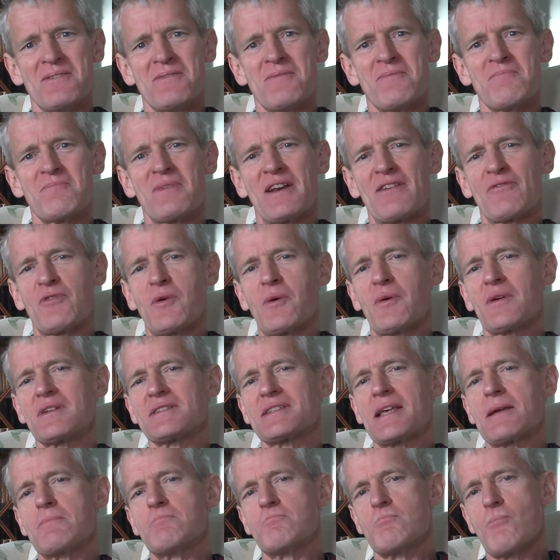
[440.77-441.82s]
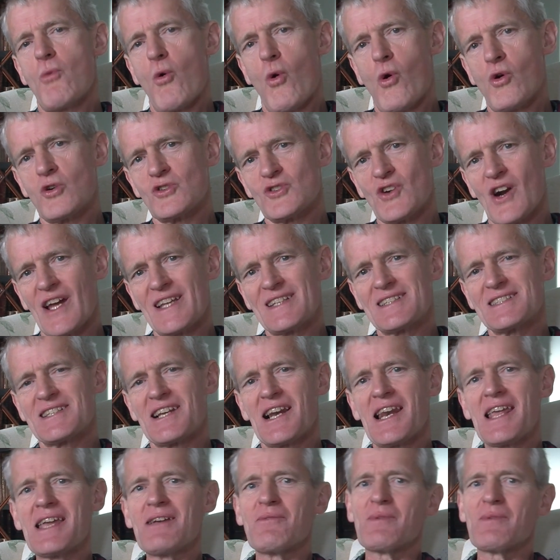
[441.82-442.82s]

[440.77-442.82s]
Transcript: But if we want to say more rightly,